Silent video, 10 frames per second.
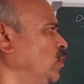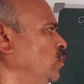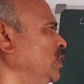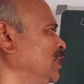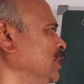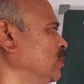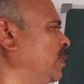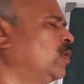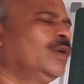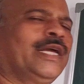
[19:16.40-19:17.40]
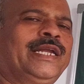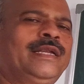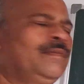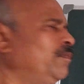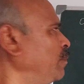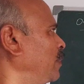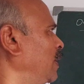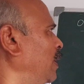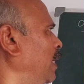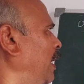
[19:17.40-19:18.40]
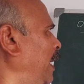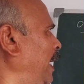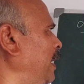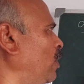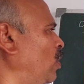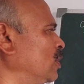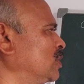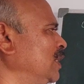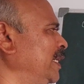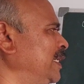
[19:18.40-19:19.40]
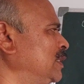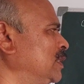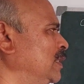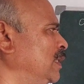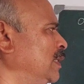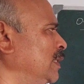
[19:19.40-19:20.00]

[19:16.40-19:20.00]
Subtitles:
which is bounded and oscillates